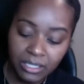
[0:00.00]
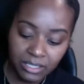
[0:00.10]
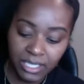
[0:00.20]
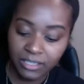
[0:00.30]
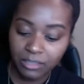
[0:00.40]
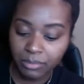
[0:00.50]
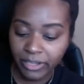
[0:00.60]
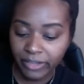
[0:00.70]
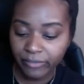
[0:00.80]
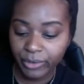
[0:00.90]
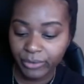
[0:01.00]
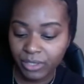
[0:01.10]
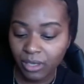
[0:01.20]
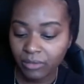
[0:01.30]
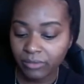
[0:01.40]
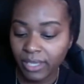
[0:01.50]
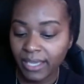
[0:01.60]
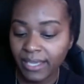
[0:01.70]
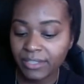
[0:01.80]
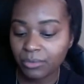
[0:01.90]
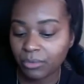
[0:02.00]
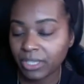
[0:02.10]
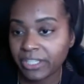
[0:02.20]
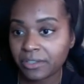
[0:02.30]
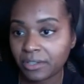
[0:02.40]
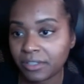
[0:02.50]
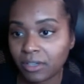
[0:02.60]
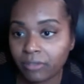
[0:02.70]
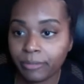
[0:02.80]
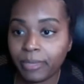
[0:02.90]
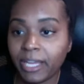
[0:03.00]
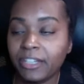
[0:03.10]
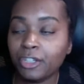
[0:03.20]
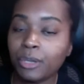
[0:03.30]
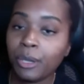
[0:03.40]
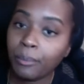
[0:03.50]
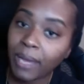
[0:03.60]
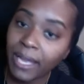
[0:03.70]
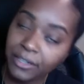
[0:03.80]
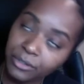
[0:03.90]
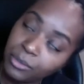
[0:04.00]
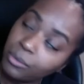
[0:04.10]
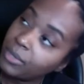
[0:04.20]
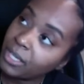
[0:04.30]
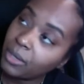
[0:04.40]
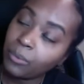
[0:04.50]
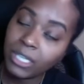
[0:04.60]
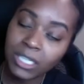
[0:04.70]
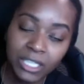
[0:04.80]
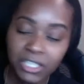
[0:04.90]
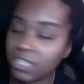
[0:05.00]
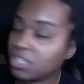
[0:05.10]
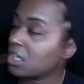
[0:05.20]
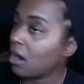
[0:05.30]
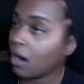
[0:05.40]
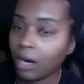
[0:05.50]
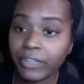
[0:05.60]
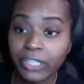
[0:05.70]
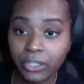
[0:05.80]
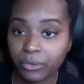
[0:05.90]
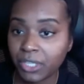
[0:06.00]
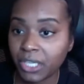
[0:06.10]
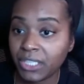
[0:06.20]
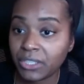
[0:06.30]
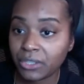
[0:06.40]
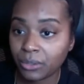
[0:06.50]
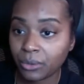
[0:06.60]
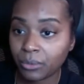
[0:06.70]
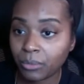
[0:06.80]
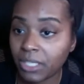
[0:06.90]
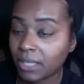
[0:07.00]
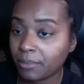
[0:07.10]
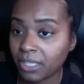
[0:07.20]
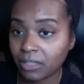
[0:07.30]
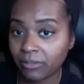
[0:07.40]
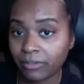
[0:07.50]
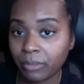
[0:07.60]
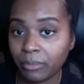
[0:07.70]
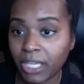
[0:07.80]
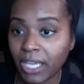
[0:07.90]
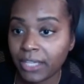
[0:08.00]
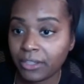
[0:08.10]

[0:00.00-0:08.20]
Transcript: to take the blindfolds off and to release herself from bondage by doing what it is that she already knows she needs to do. It could be different for me and